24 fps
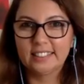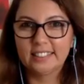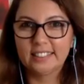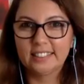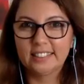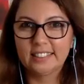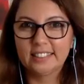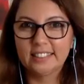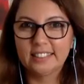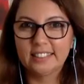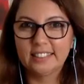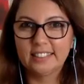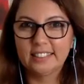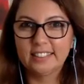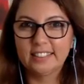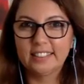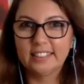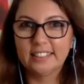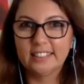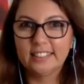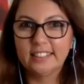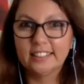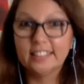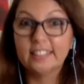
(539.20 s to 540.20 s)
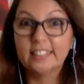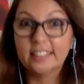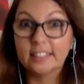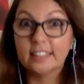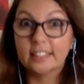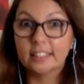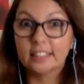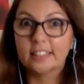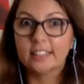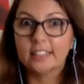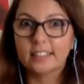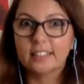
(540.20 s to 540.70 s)

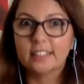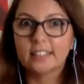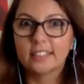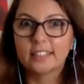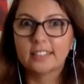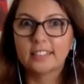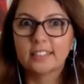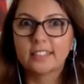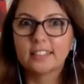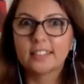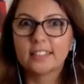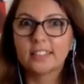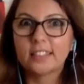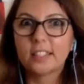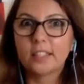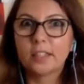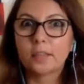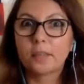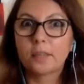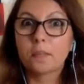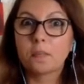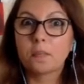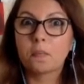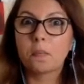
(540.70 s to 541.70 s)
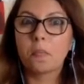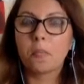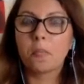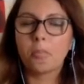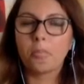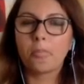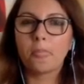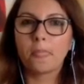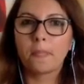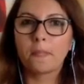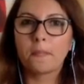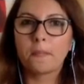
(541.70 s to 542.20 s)

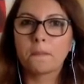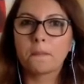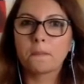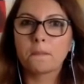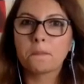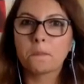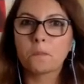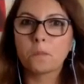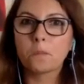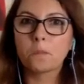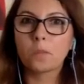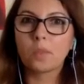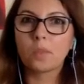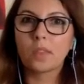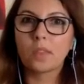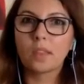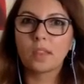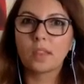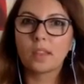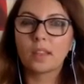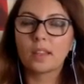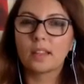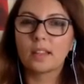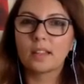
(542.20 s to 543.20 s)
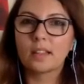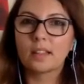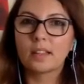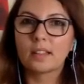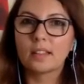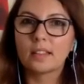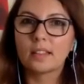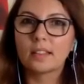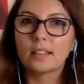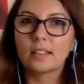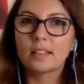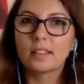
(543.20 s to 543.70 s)

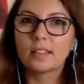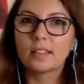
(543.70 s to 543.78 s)
(silent)